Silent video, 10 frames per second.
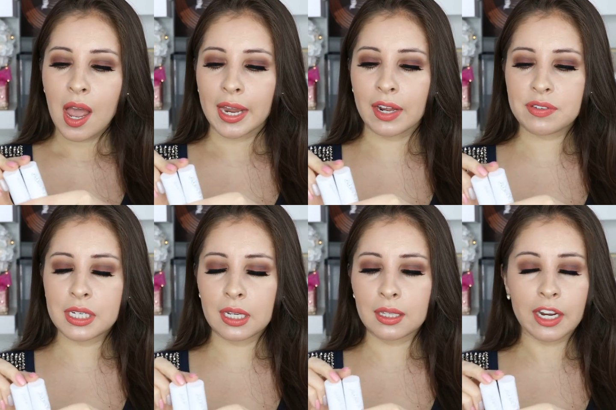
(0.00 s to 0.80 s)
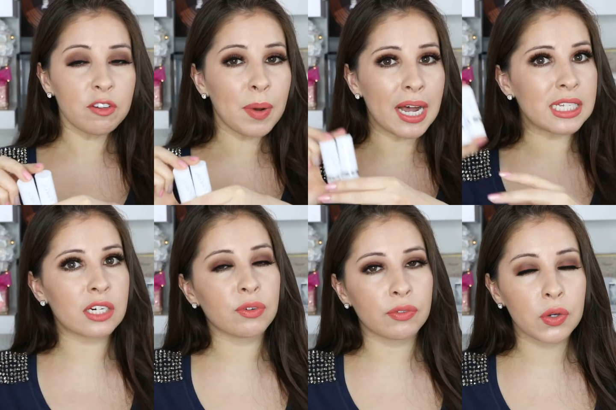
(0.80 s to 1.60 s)
And I've seen a lot of
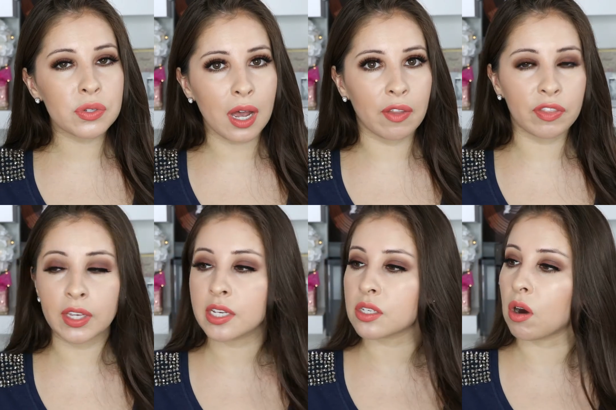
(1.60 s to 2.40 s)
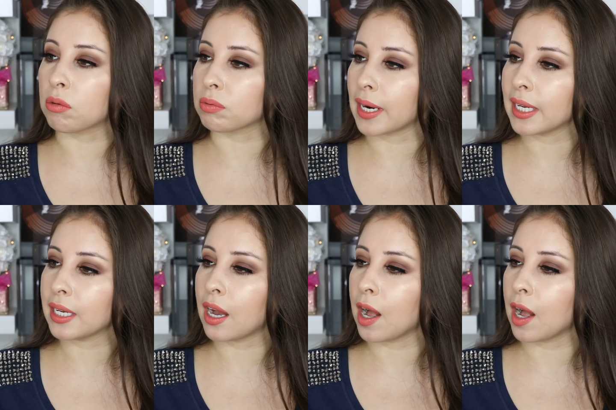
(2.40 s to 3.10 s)
positive reviews on these already.